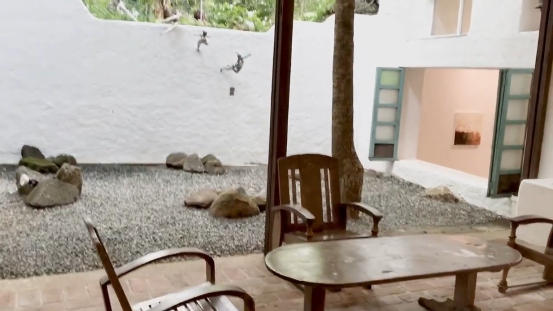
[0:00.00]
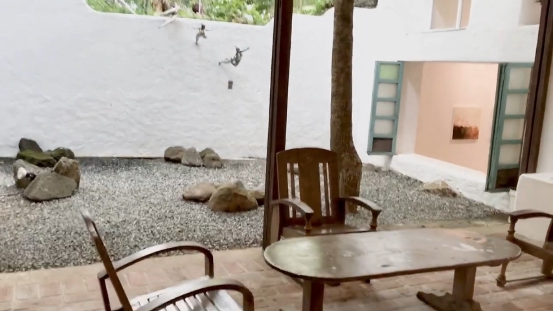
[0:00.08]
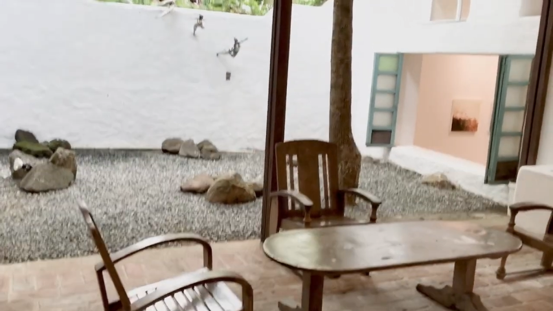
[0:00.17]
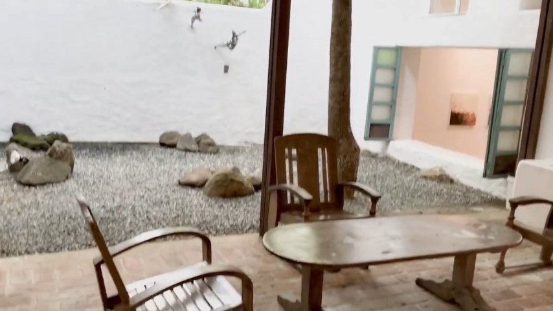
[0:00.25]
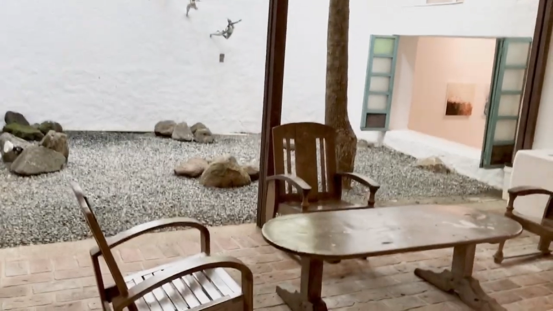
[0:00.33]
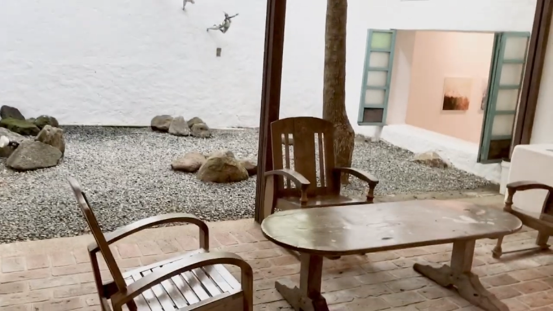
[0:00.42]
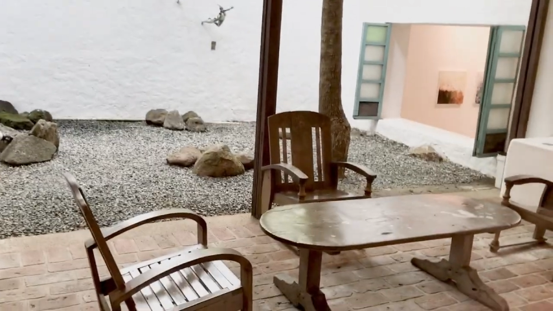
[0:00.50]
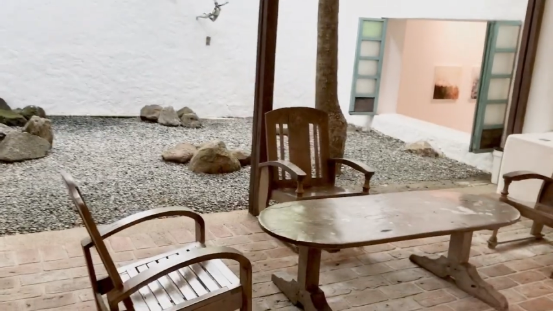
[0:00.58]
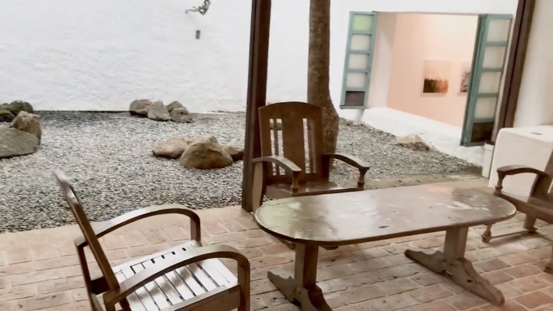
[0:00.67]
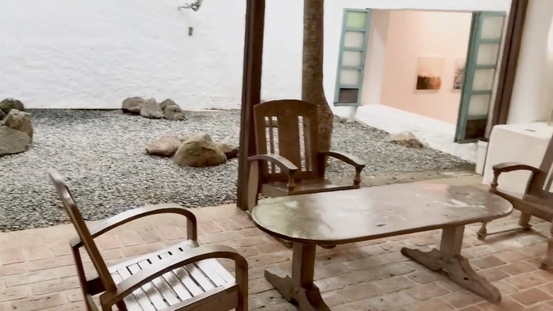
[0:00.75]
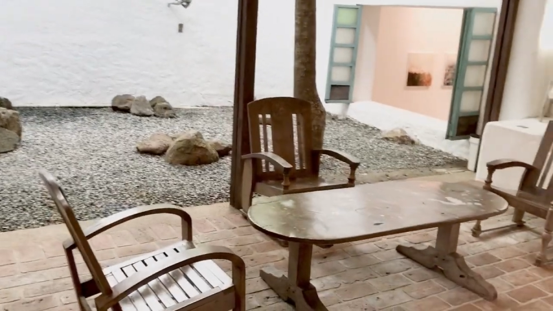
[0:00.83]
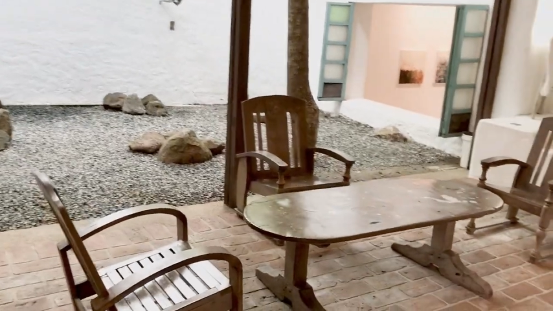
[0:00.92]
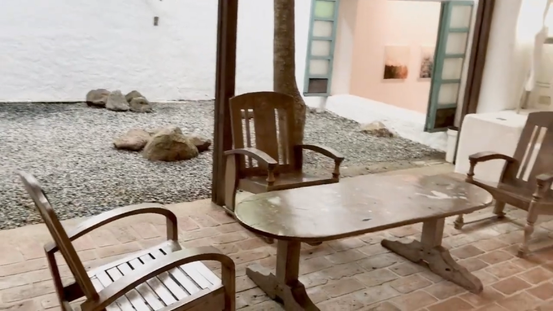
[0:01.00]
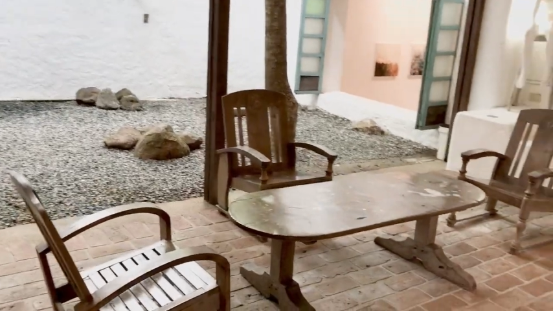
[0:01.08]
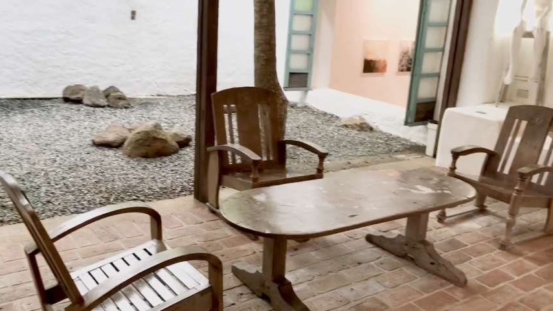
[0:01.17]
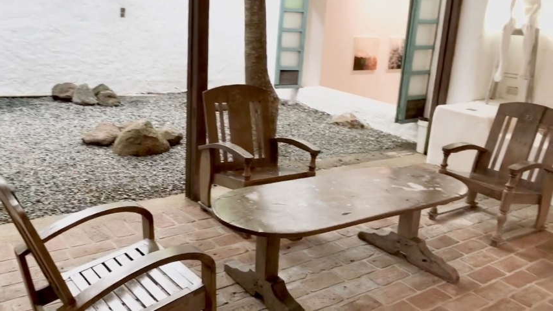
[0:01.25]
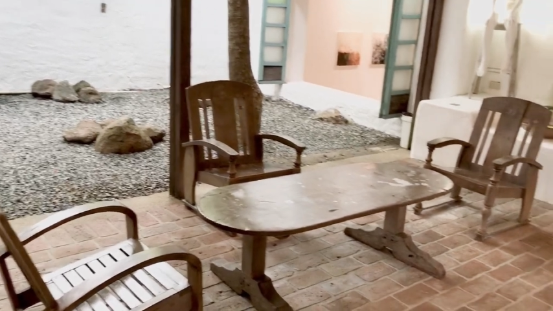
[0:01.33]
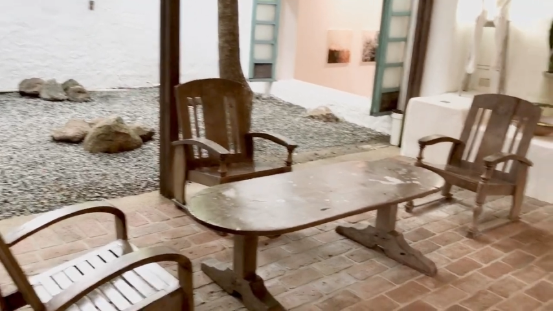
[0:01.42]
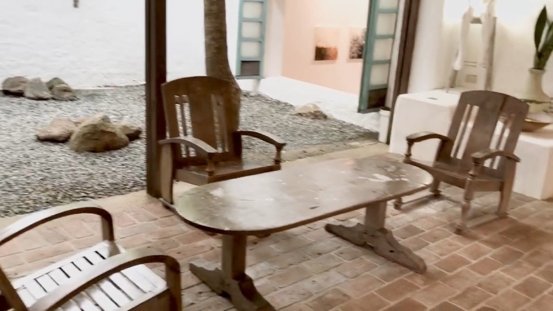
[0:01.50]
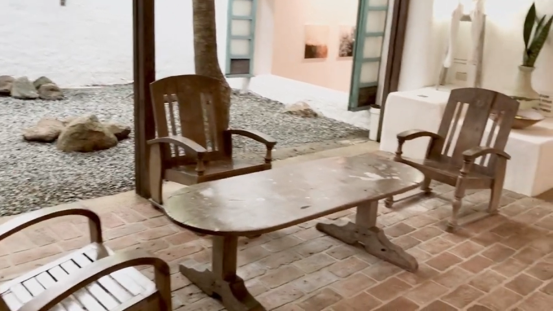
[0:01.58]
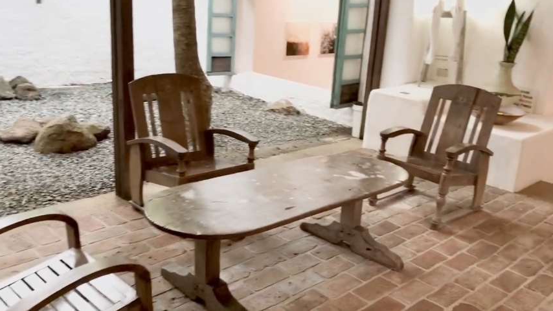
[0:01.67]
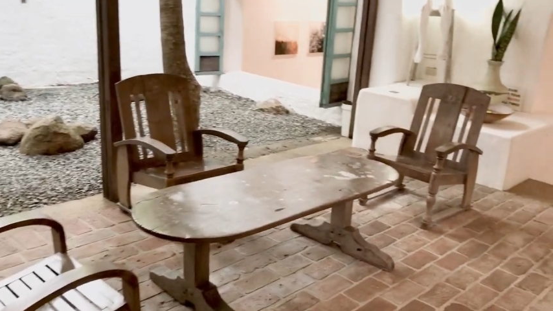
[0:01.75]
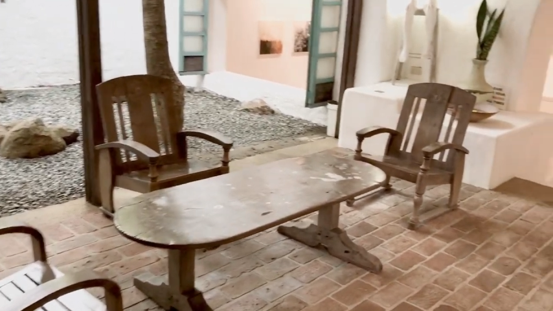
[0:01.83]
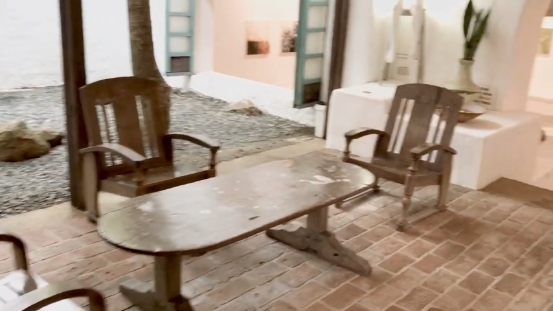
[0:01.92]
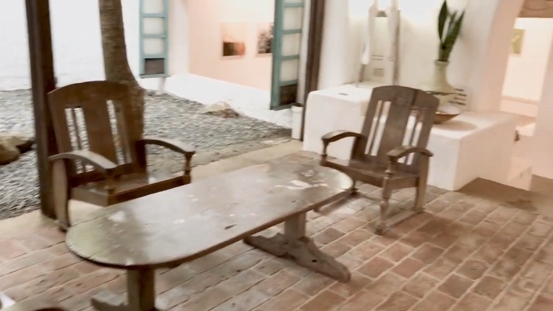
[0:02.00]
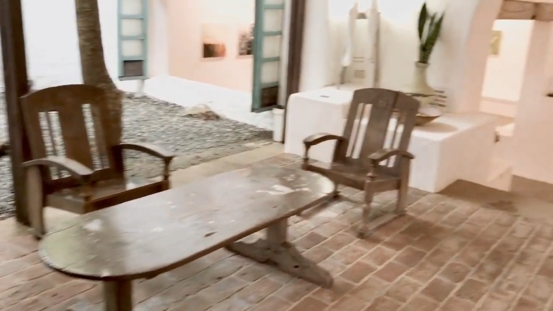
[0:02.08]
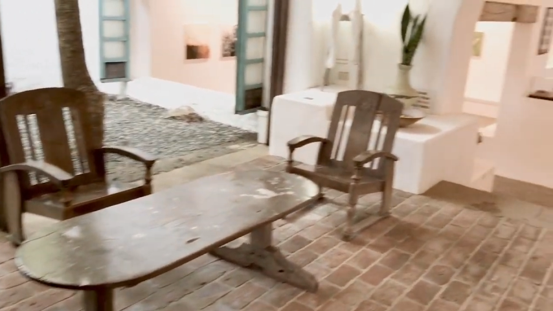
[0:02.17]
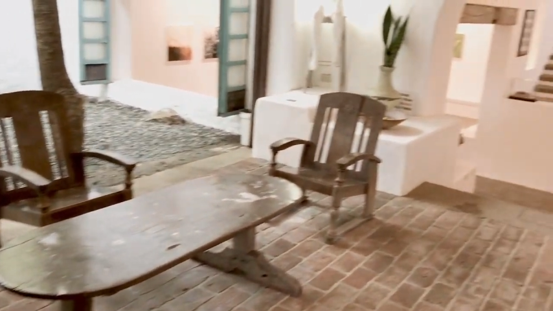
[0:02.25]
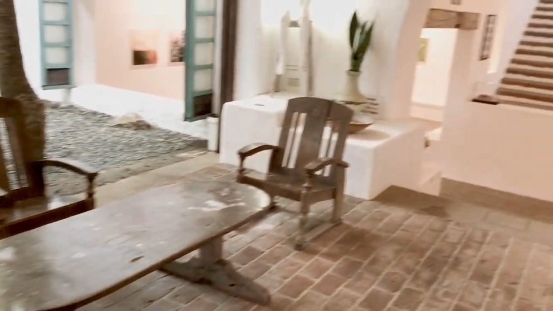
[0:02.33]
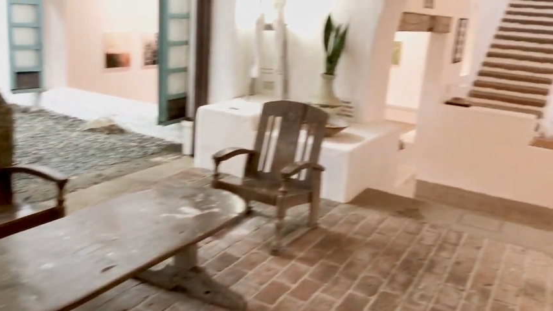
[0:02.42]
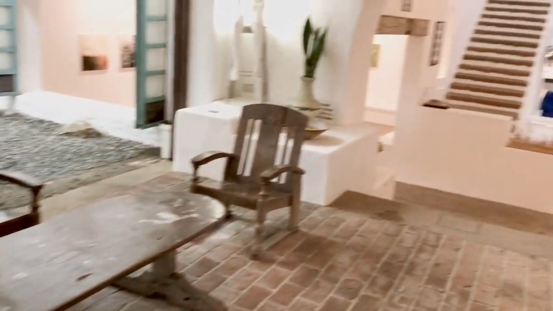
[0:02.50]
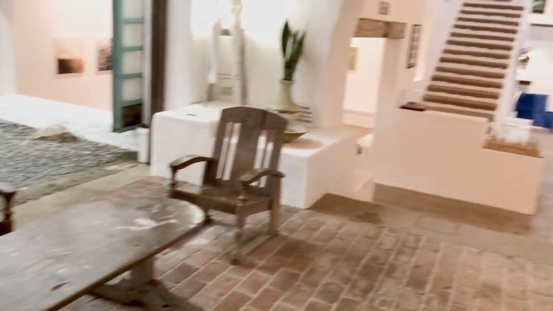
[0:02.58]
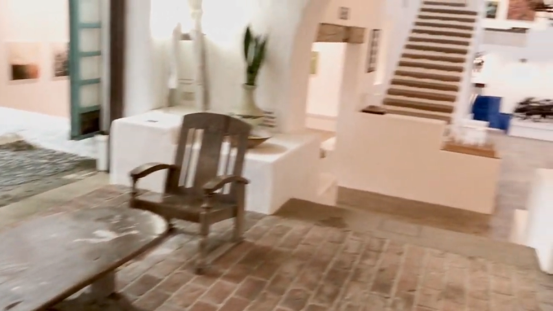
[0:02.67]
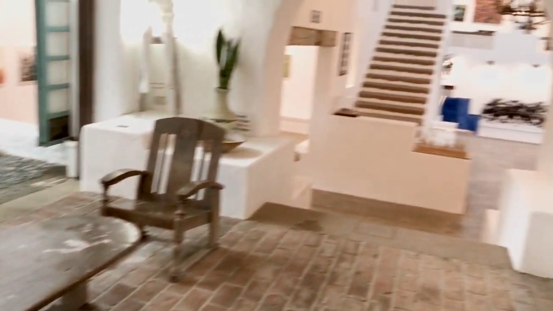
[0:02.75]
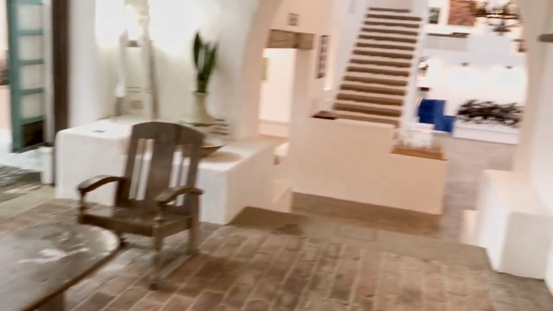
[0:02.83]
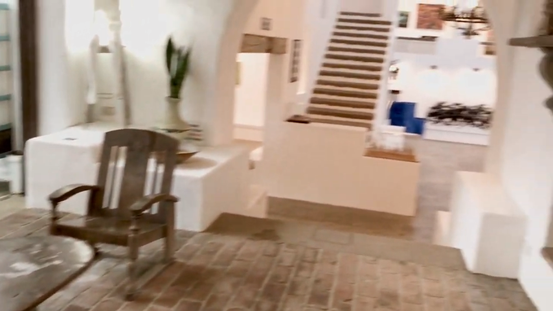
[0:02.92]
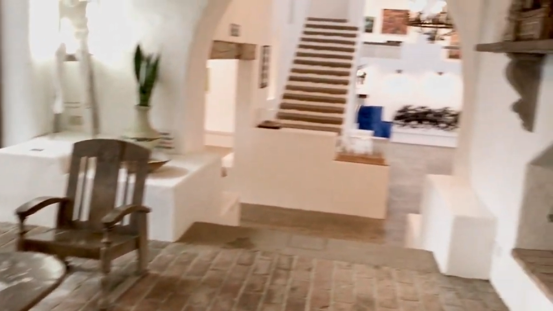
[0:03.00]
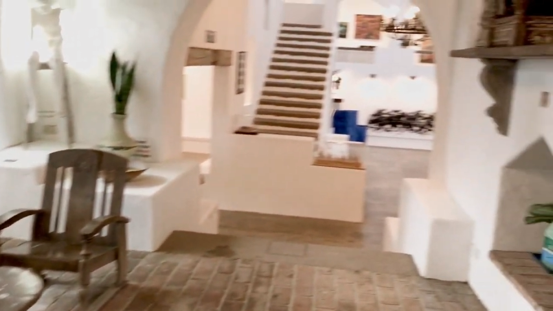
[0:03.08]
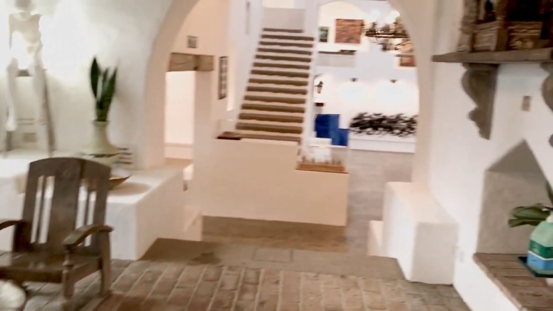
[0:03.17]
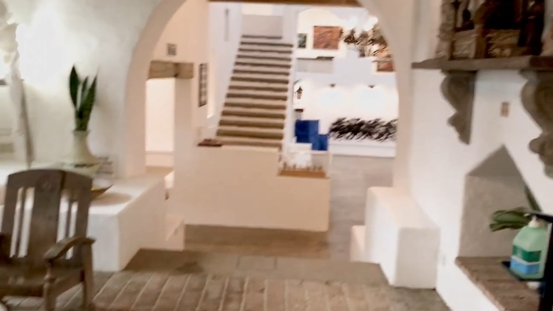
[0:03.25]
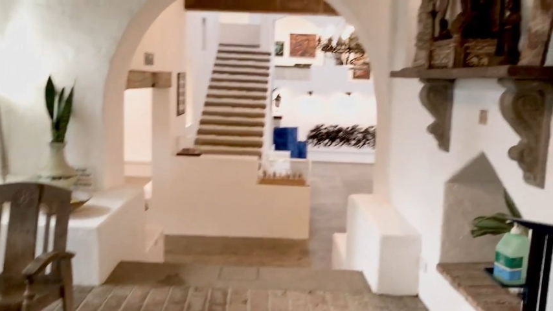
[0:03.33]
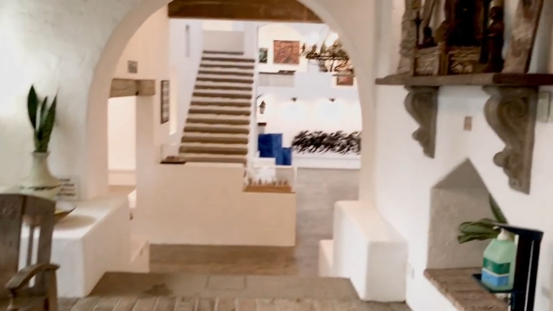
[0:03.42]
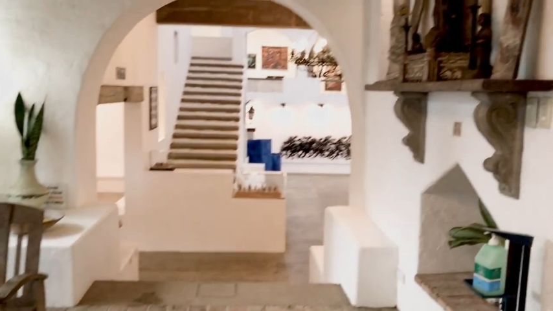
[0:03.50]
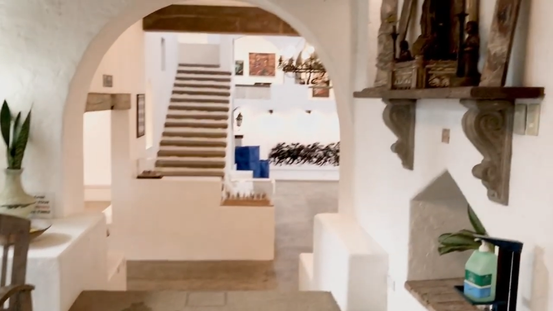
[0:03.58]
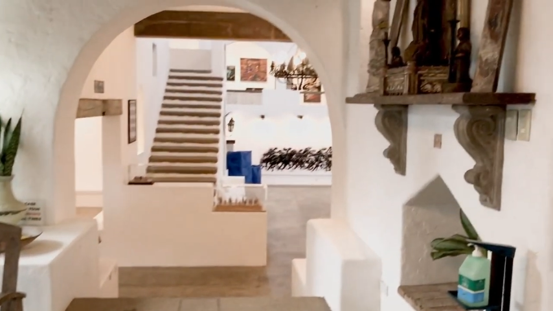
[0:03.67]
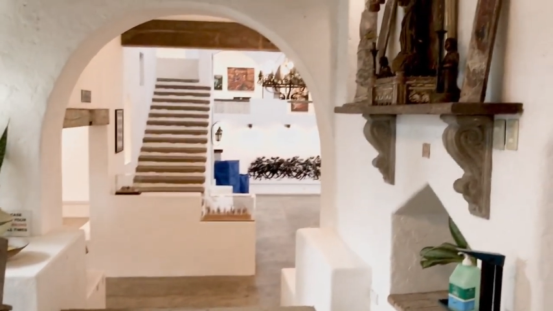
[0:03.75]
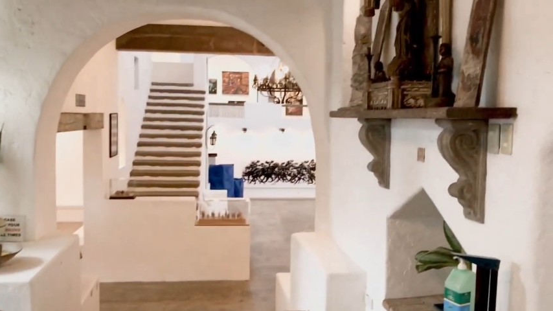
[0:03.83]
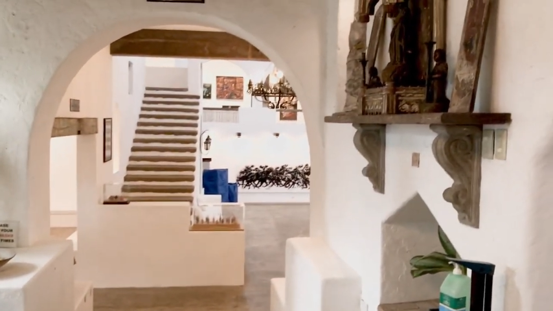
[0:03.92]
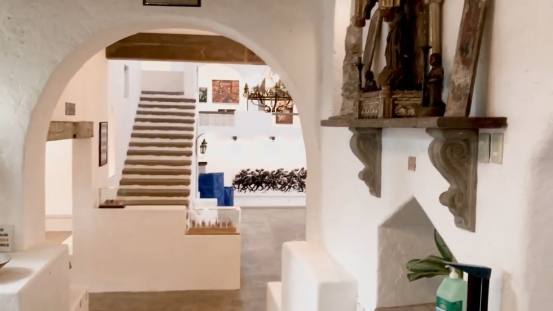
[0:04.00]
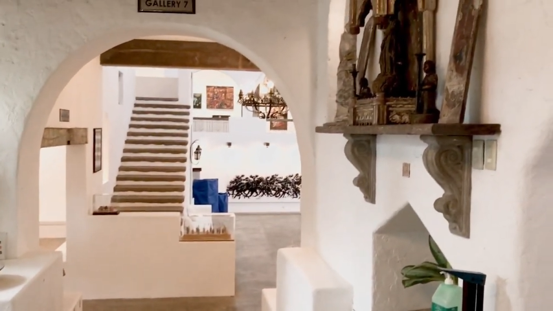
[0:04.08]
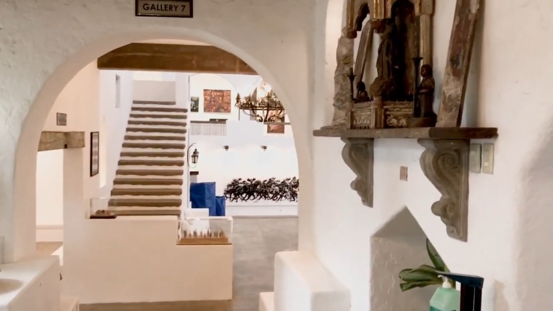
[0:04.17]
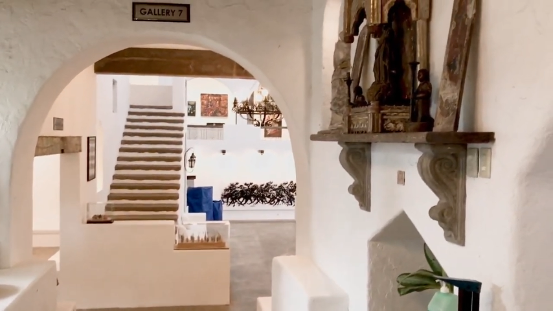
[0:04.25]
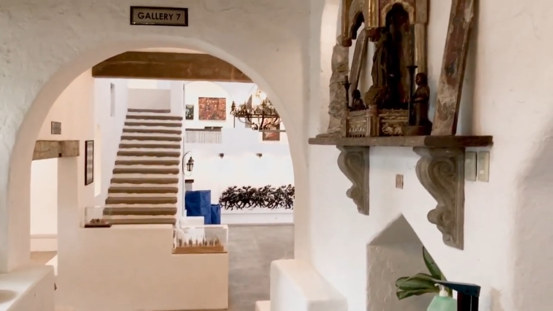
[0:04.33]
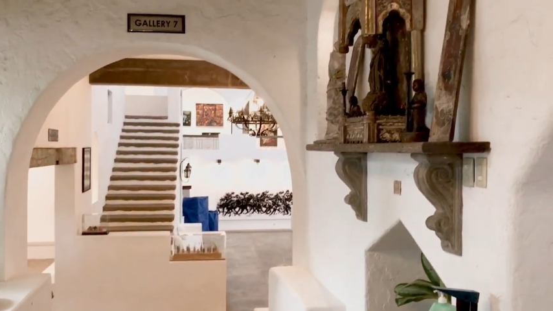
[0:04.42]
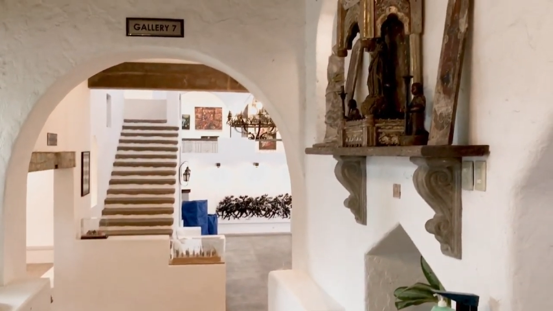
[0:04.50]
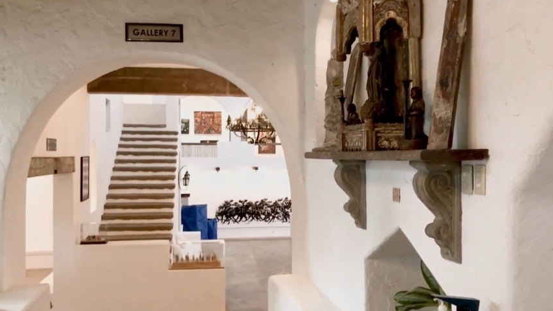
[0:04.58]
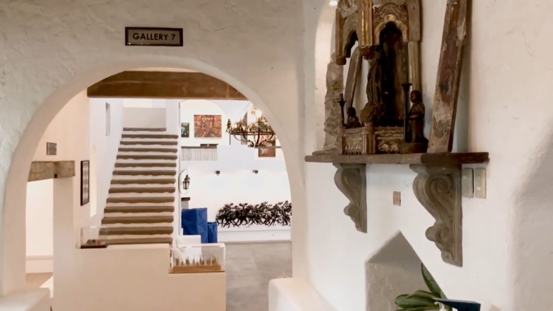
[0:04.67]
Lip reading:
Nobody's mouth can be seen.